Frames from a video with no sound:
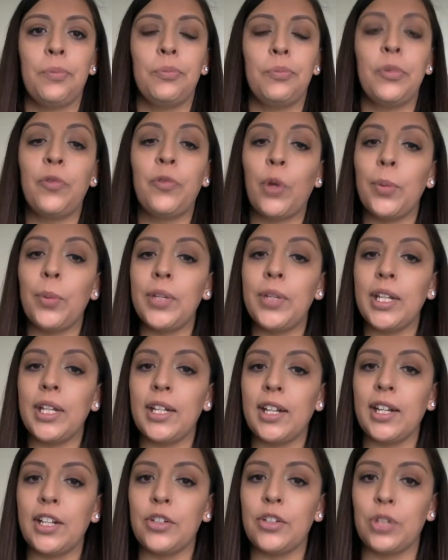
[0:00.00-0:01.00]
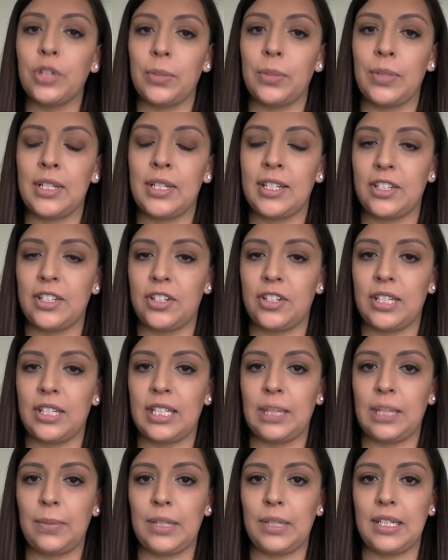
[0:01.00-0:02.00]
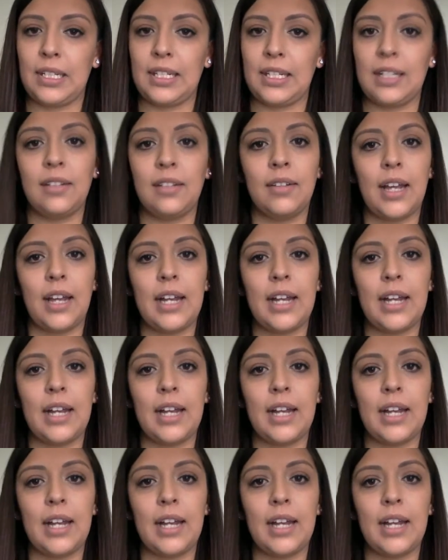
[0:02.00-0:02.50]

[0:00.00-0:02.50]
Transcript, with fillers: Before beginning a treatment such as CBT,